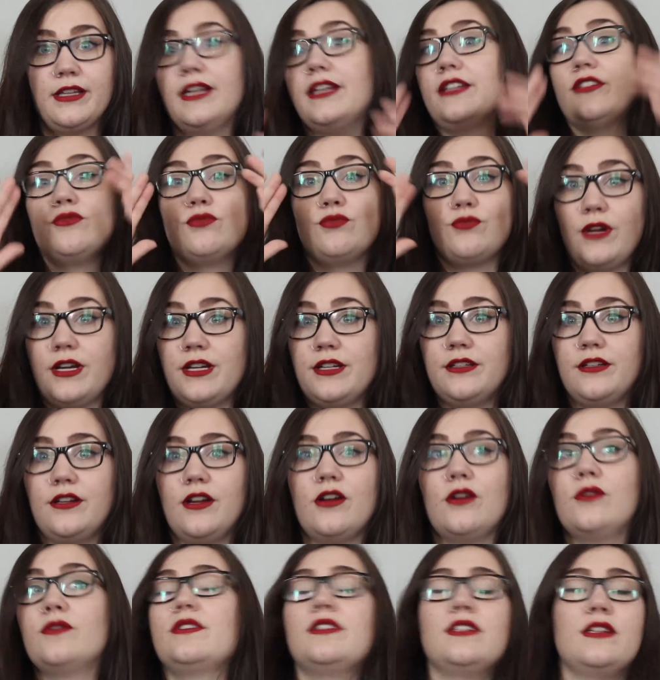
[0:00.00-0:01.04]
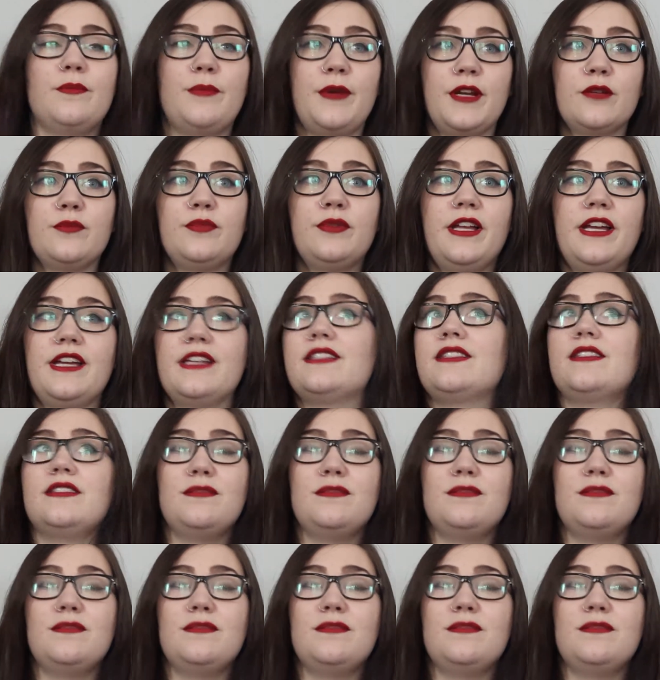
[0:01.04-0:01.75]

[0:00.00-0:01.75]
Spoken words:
It's ready to go. It's in a better place.